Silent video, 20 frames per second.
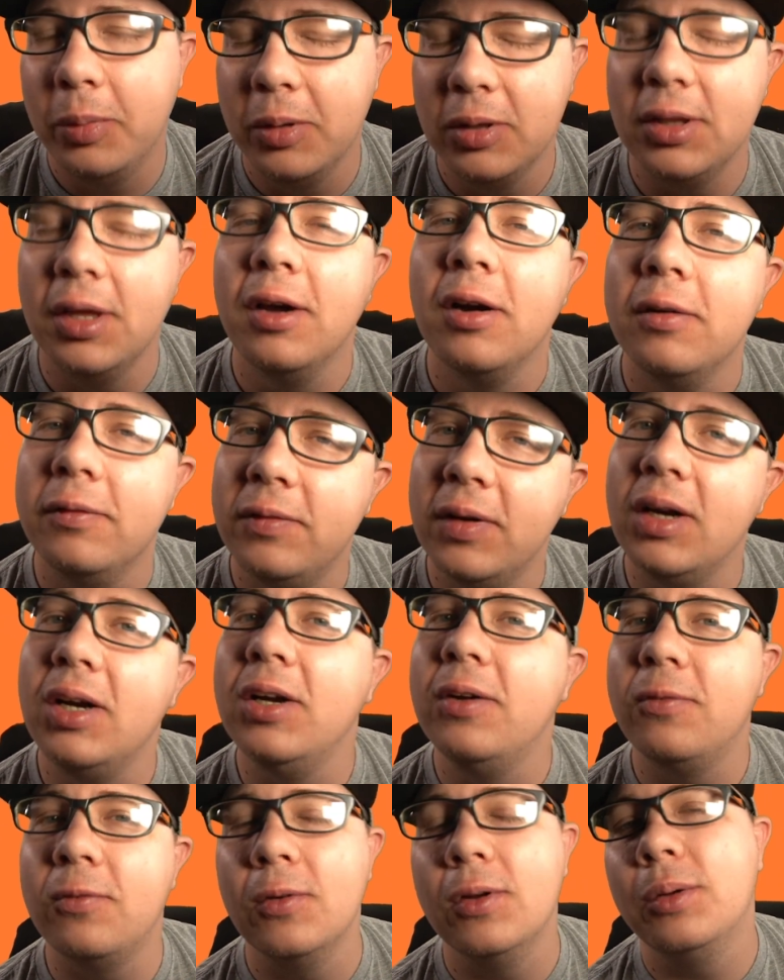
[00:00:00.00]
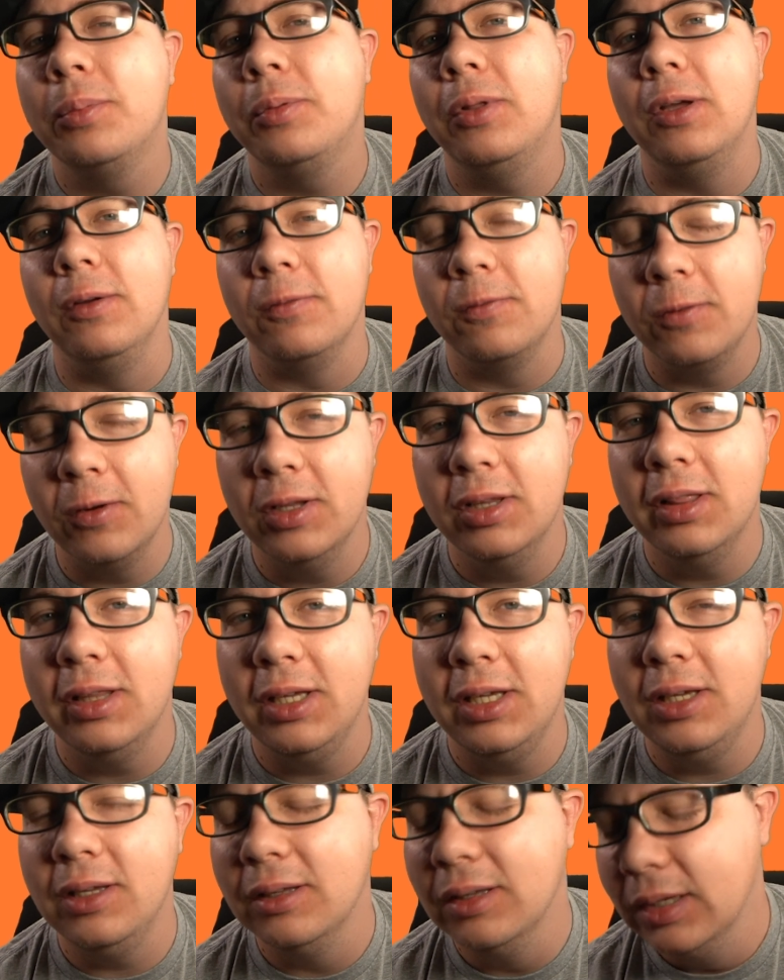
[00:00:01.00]
but they are very free-to-play
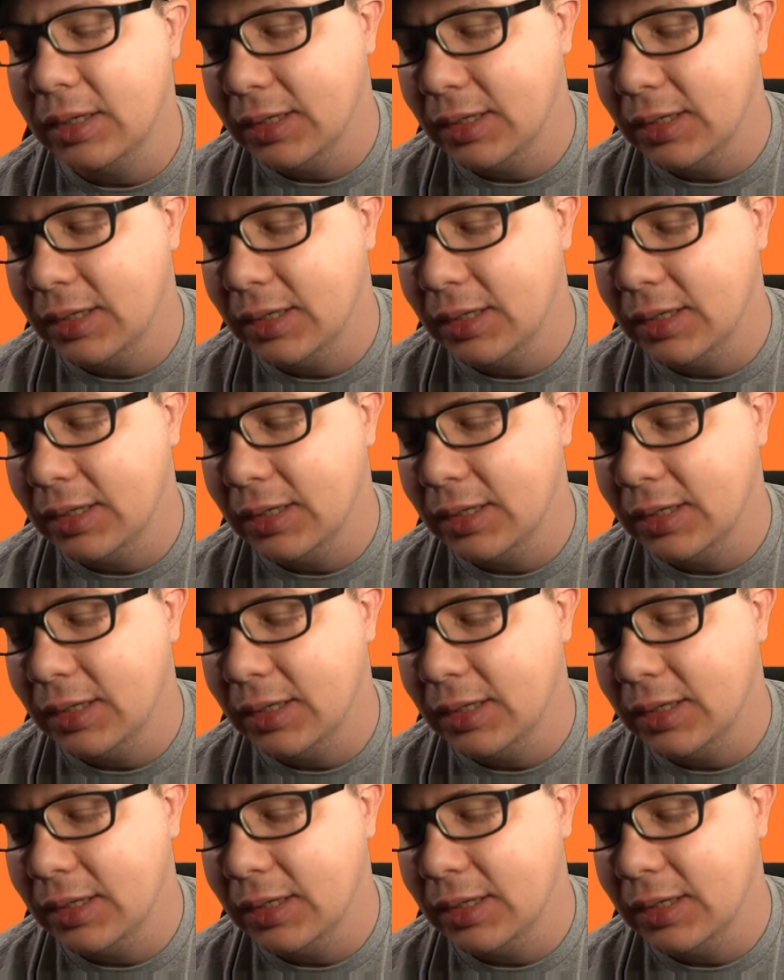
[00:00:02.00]
friendly.